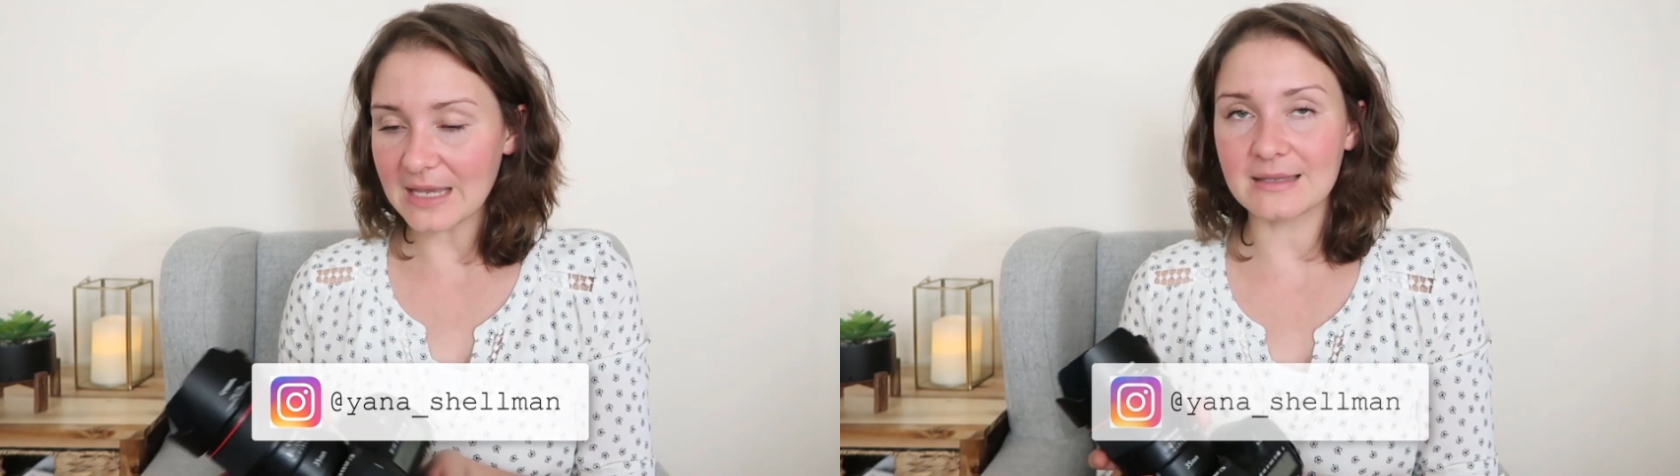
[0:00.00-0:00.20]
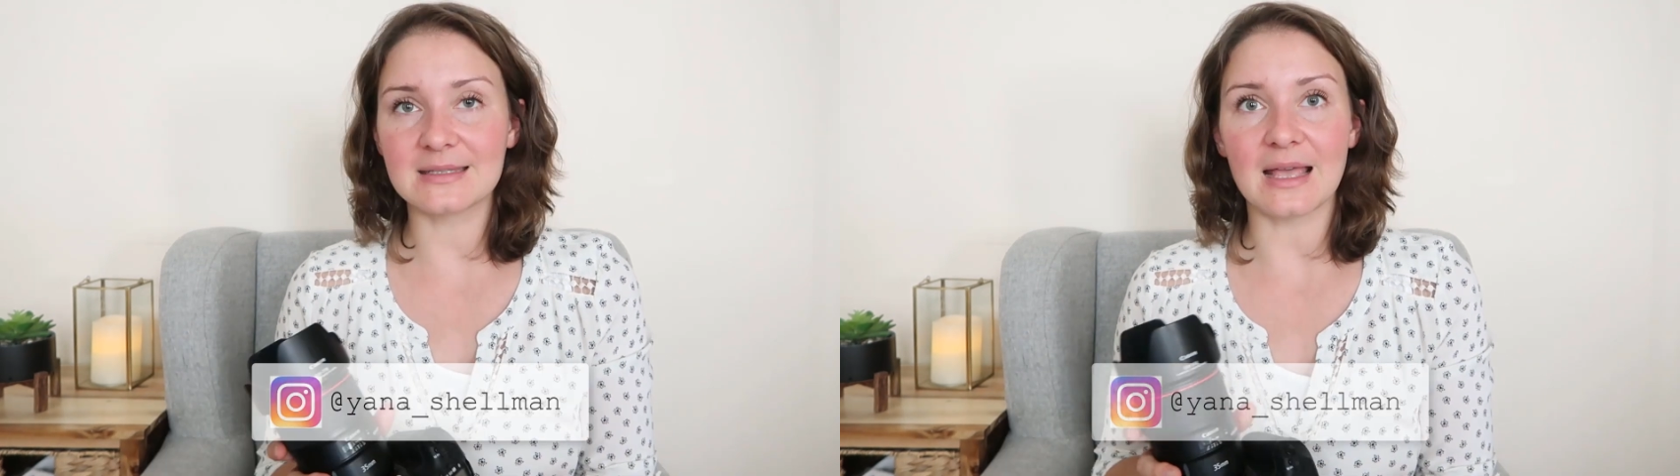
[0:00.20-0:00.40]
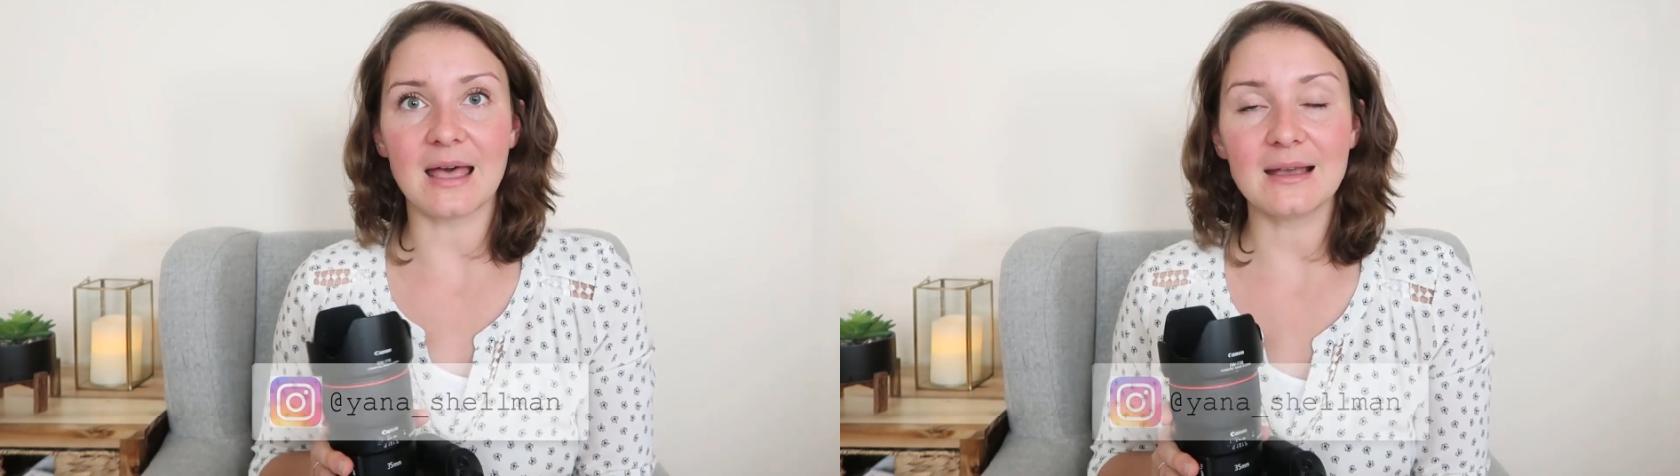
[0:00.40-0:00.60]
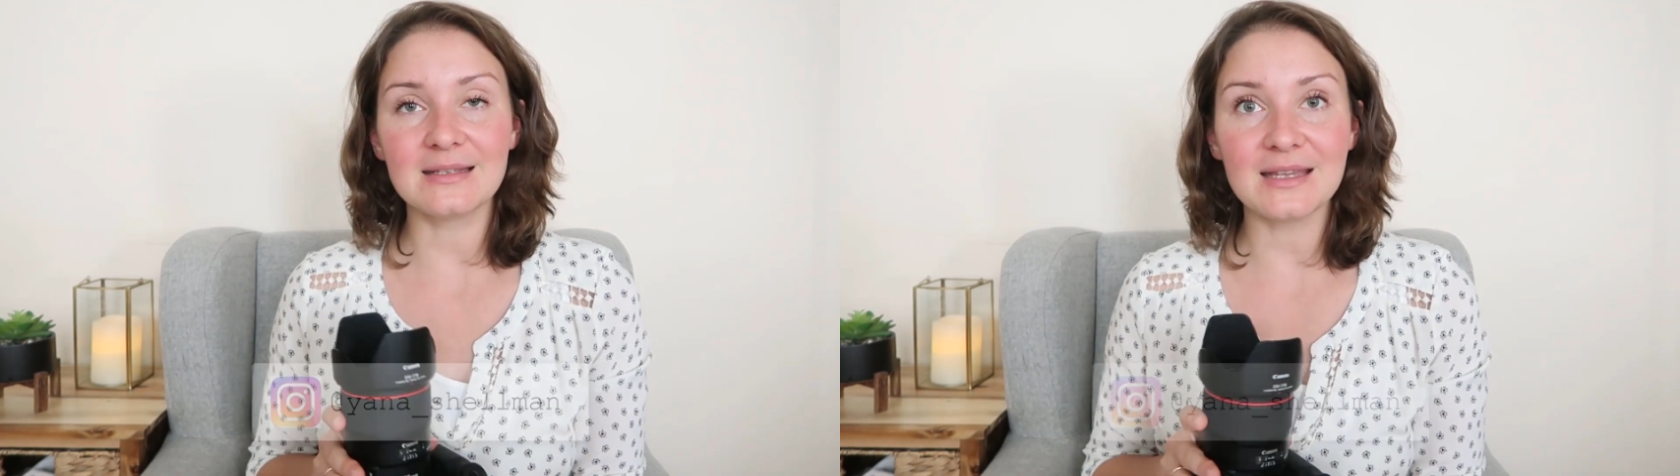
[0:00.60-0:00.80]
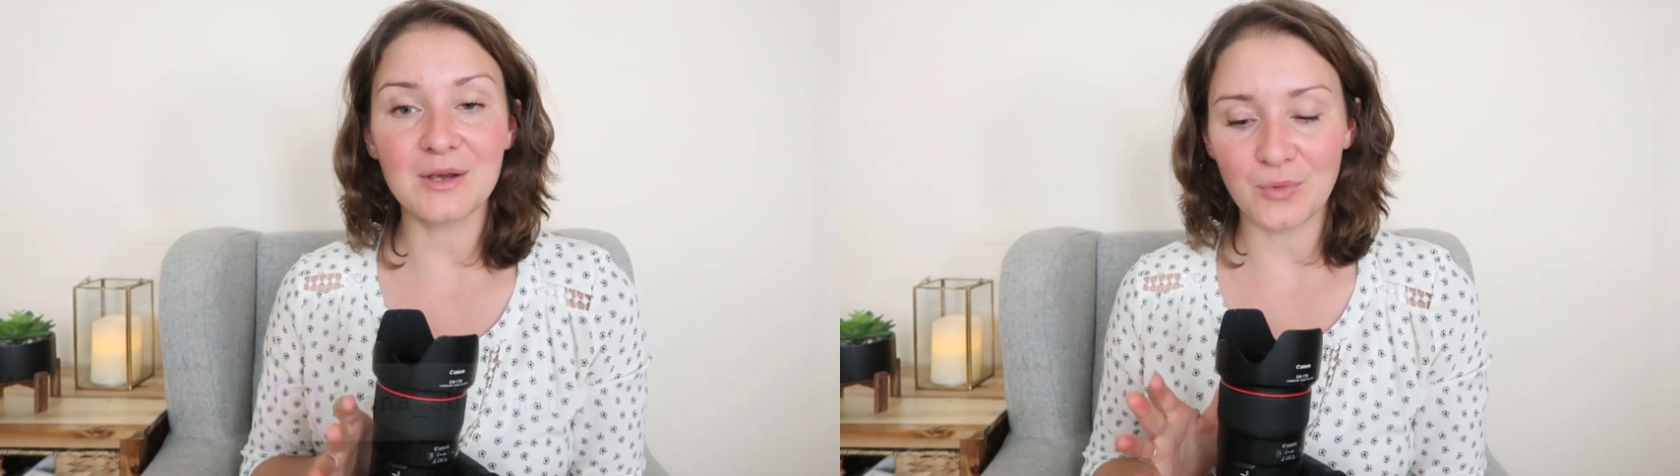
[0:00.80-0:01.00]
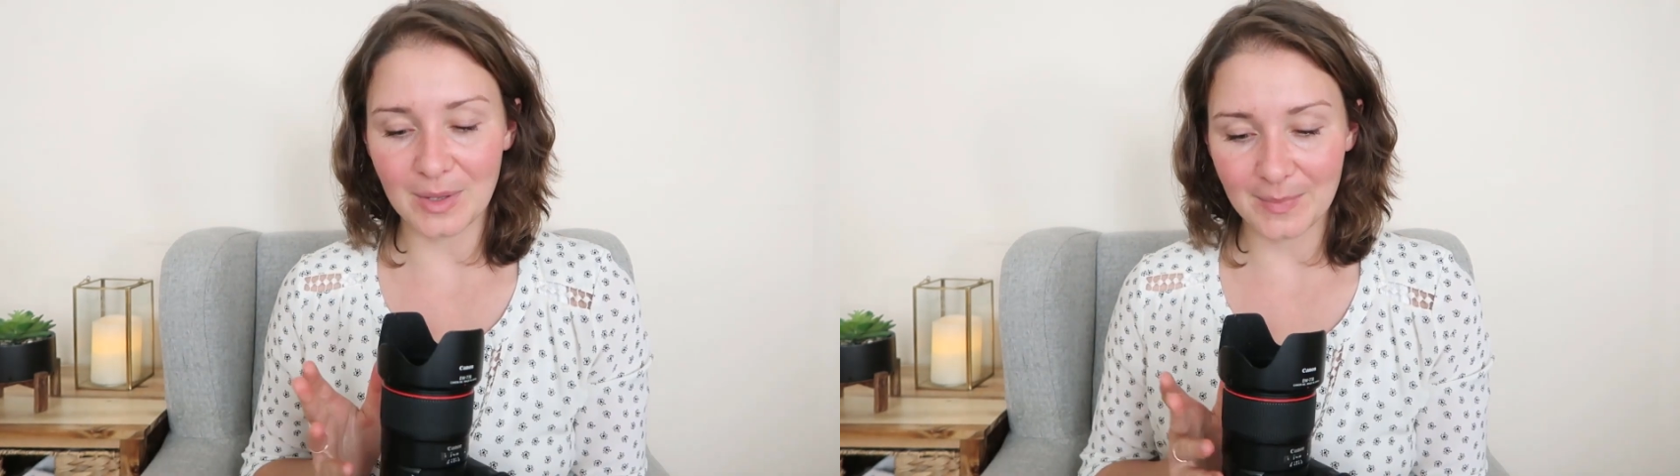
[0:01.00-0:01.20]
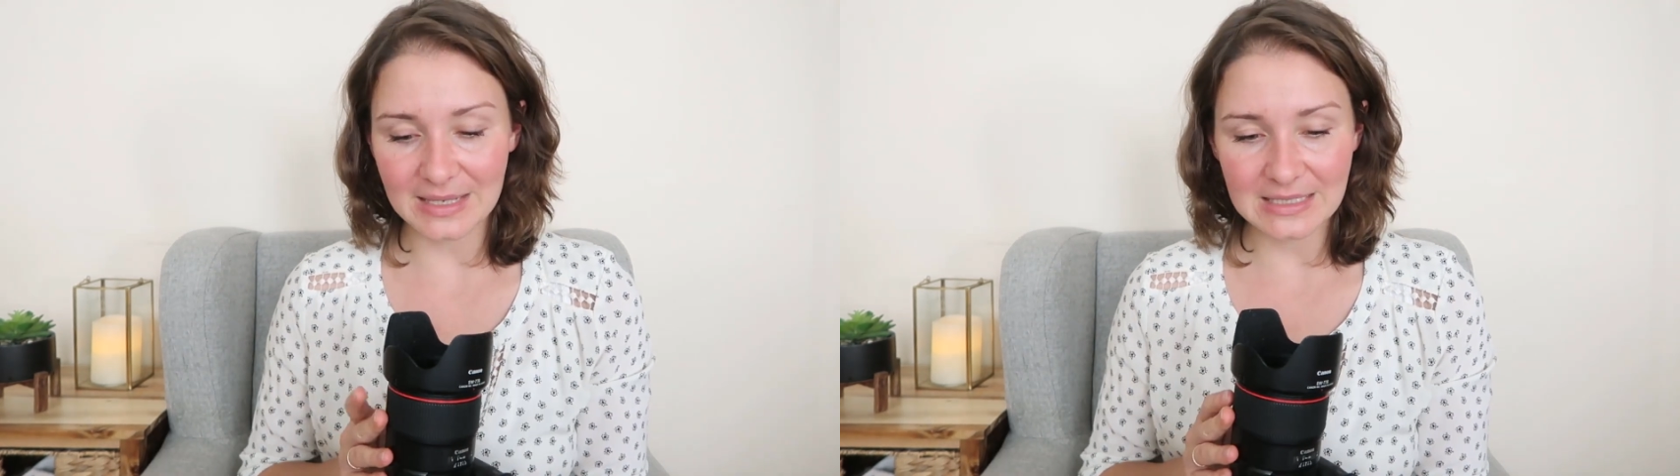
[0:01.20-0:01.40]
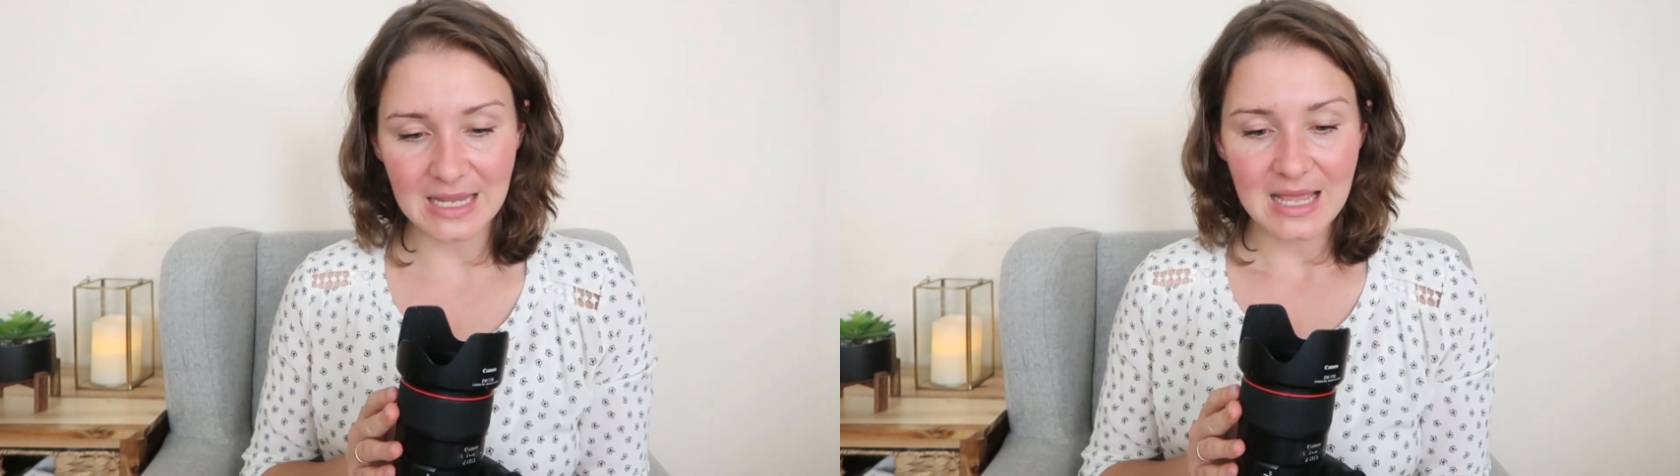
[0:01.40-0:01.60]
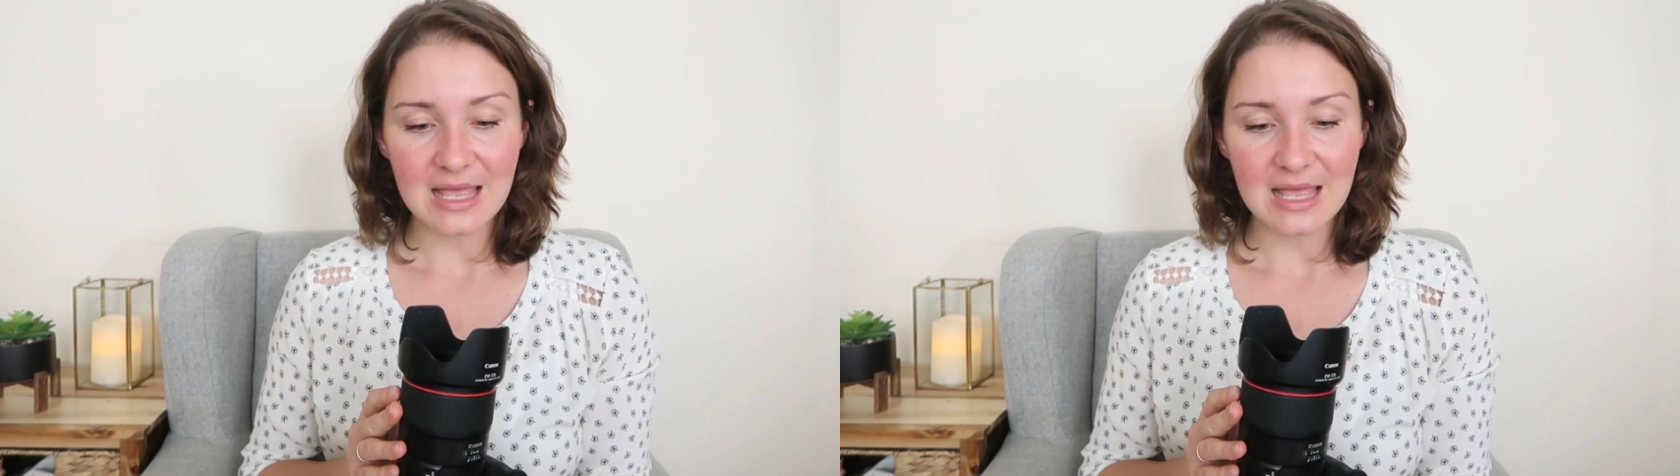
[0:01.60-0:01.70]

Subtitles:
exact equipment